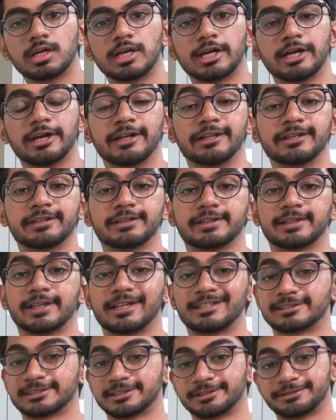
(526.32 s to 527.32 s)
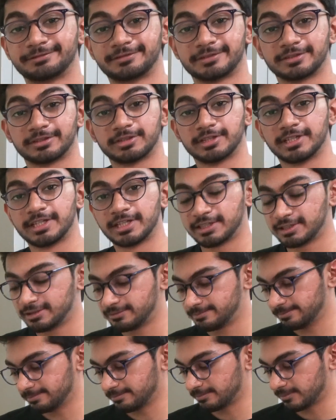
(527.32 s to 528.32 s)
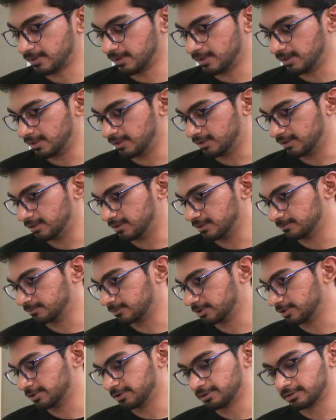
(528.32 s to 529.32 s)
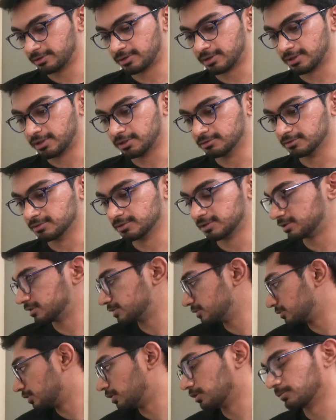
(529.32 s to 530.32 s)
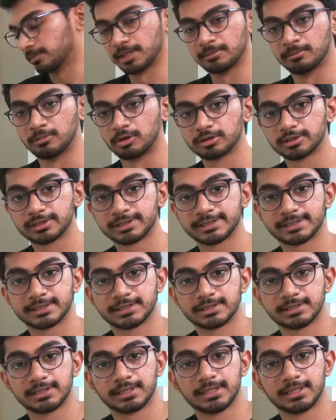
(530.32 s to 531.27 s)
And that's it for today. Uh, I'm gonna close all my books